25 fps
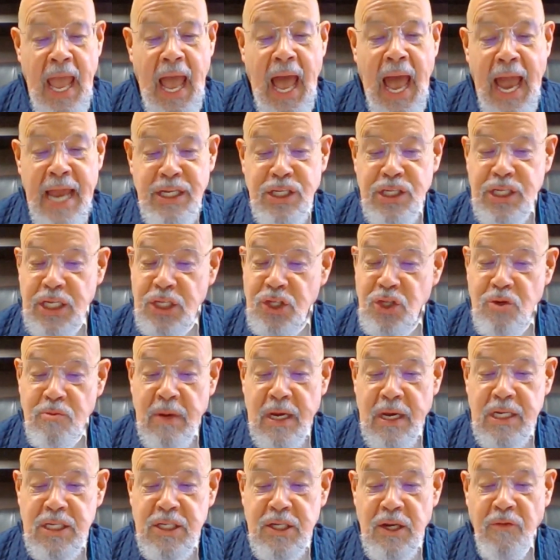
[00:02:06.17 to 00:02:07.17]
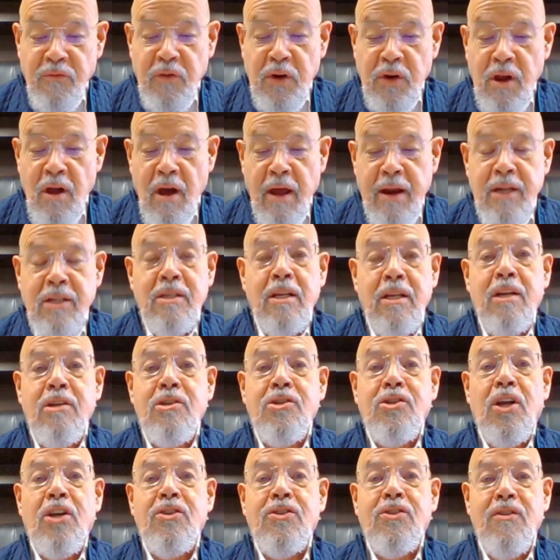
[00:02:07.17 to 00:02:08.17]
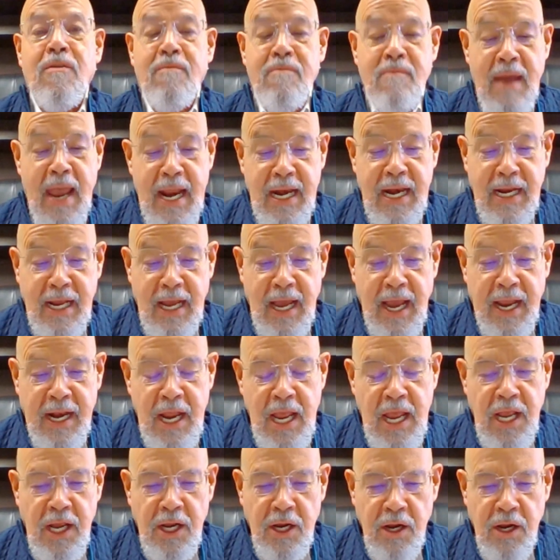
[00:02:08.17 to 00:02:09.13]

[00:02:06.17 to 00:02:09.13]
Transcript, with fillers: I said to myself regarding to the sons of mankind,